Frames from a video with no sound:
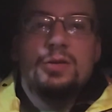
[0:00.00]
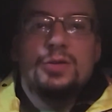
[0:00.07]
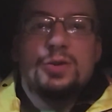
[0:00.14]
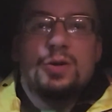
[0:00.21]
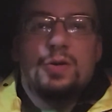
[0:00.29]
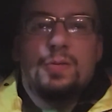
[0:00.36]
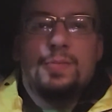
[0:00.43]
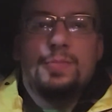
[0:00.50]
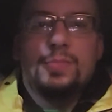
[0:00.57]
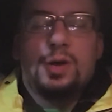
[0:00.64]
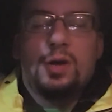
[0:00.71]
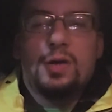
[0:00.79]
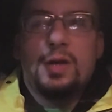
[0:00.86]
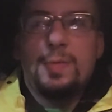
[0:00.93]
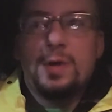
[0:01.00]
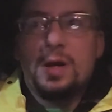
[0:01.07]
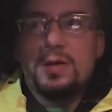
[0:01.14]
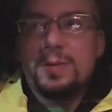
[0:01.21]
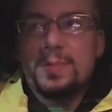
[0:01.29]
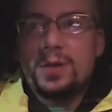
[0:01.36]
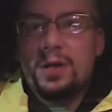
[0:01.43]
So I'll keep you
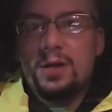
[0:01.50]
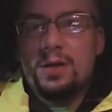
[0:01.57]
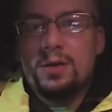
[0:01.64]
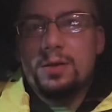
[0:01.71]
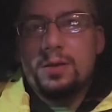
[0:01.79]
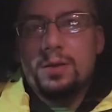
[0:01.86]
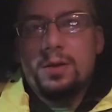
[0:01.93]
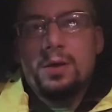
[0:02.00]
guys updated.